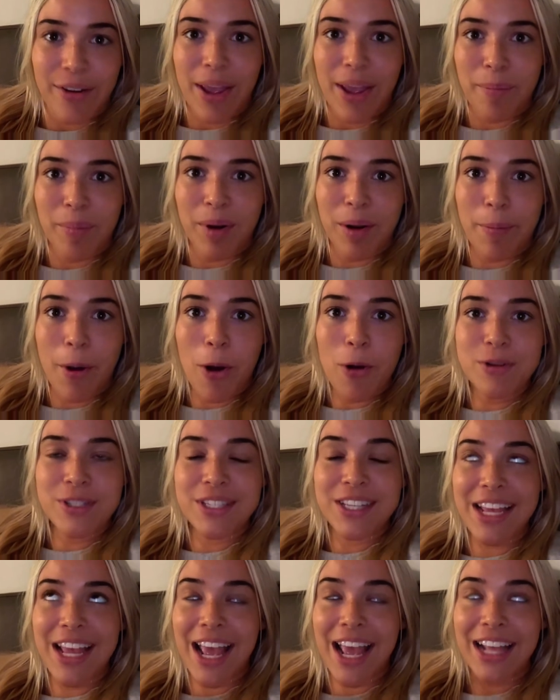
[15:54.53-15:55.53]
Okay, I'm gonna
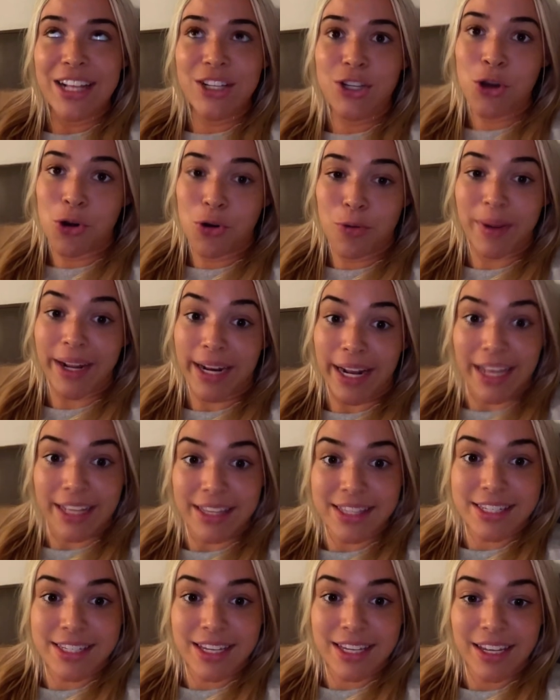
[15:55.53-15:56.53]
post in two
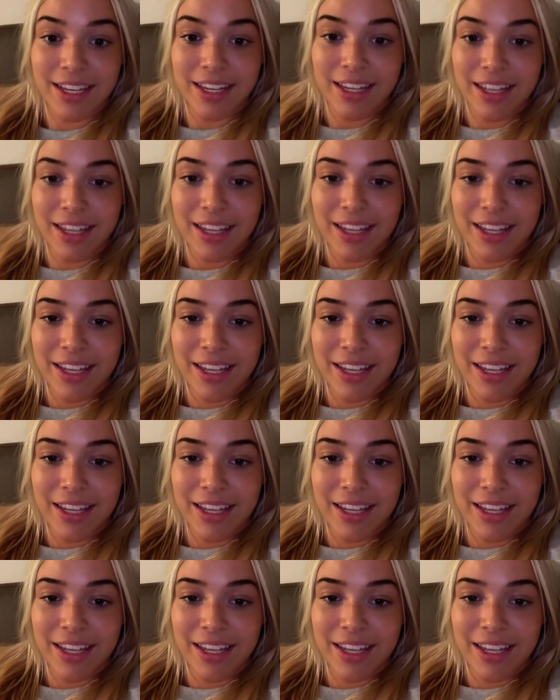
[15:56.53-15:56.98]
minutes.